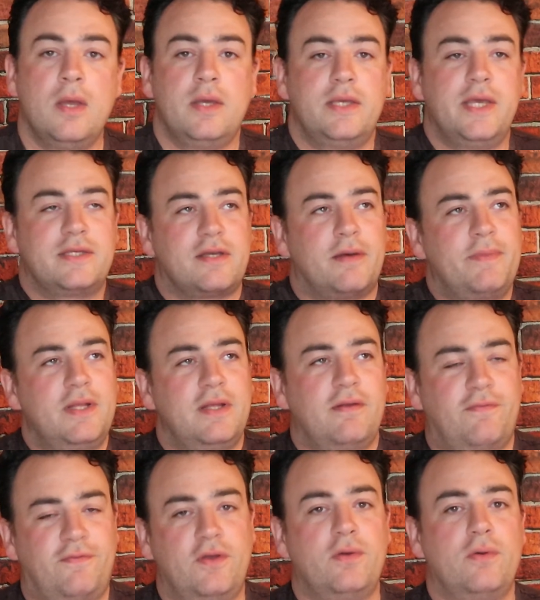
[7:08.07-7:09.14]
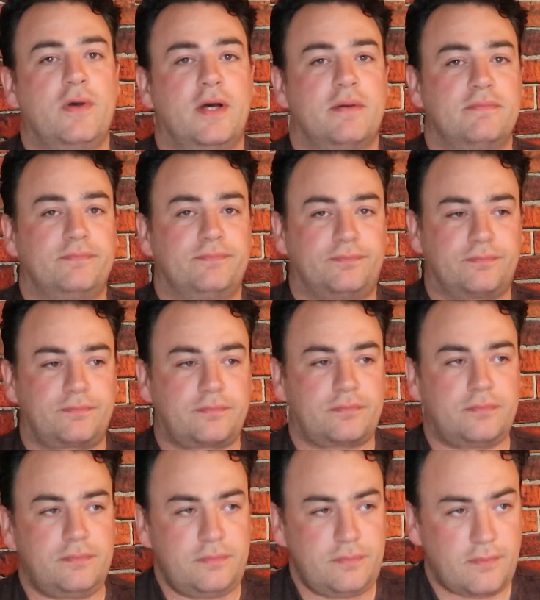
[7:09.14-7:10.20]
Yes, I've been in a few
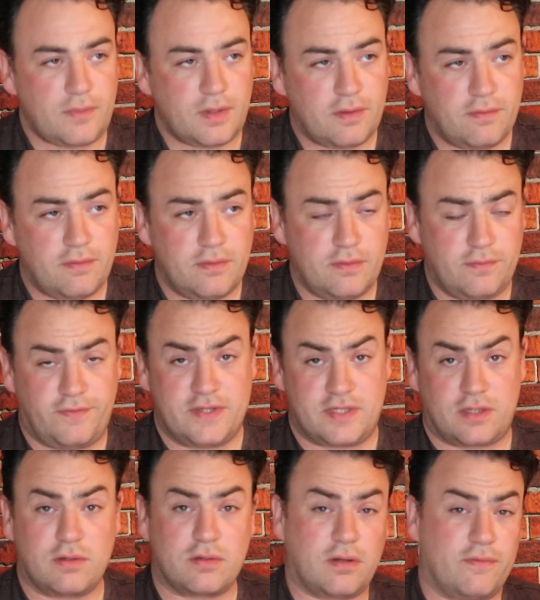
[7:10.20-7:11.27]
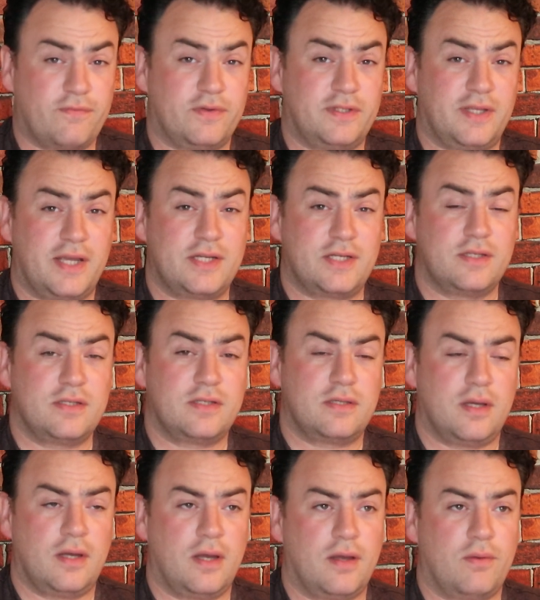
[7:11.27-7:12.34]
physical confrontations
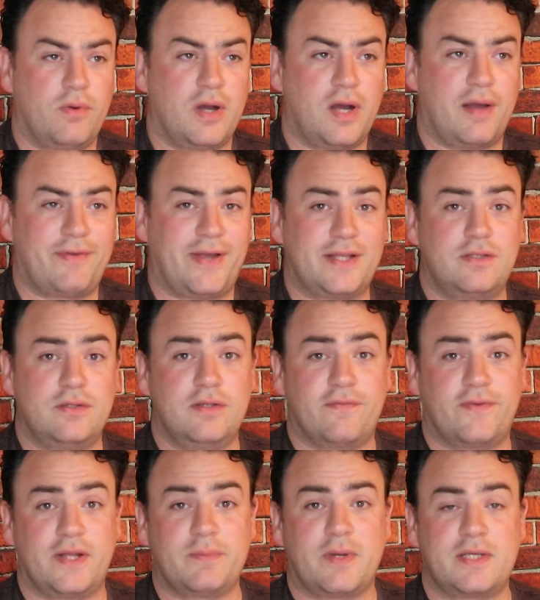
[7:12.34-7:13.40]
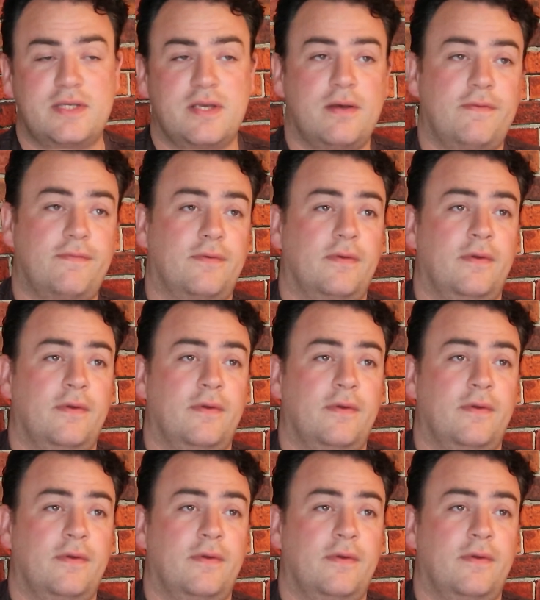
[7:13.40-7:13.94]
where I've had to defend myself.